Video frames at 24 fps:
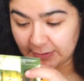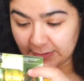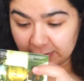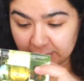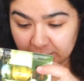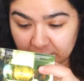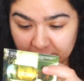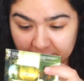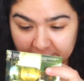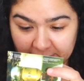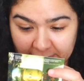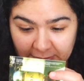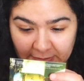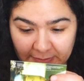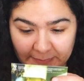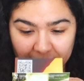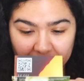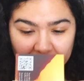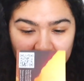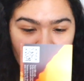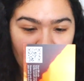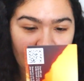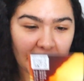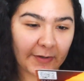this one's
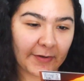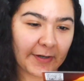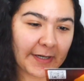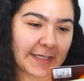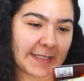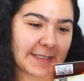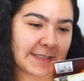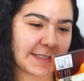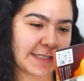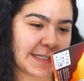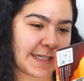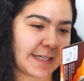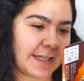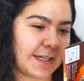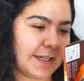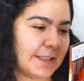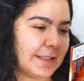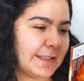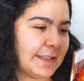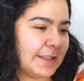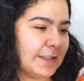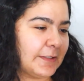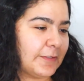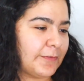here. All right, I
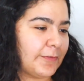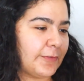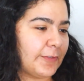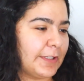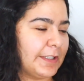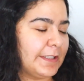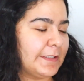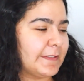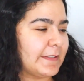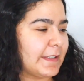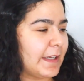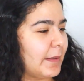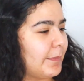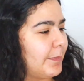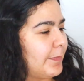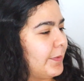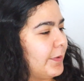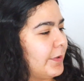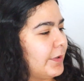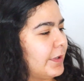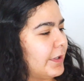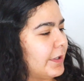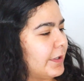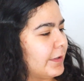got this free
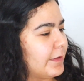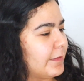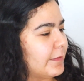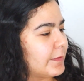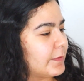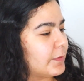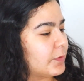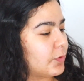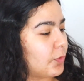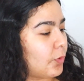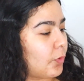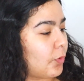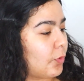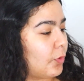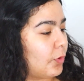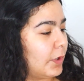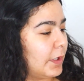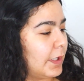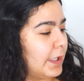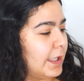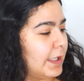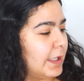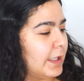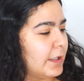sample of
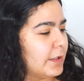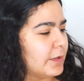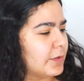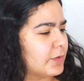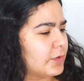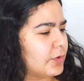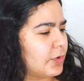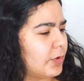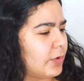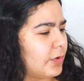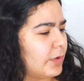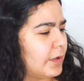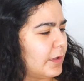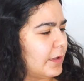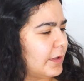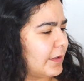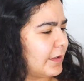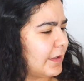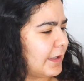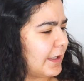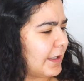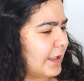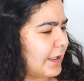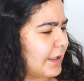Sol
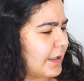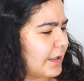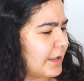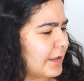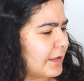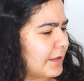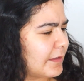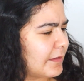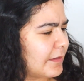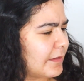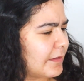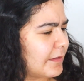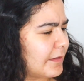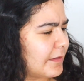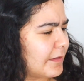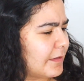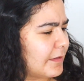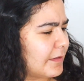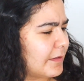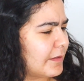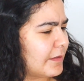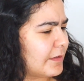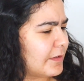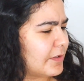de
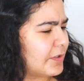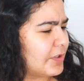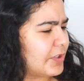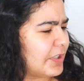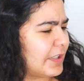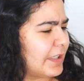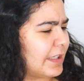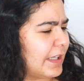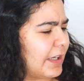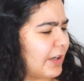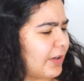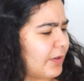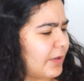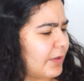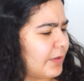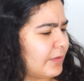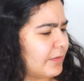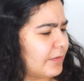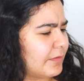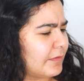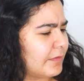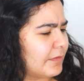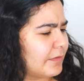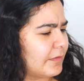
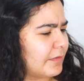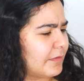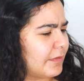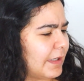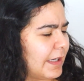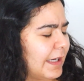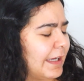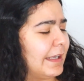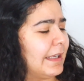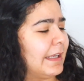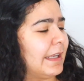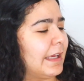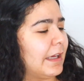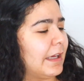Janeiro, I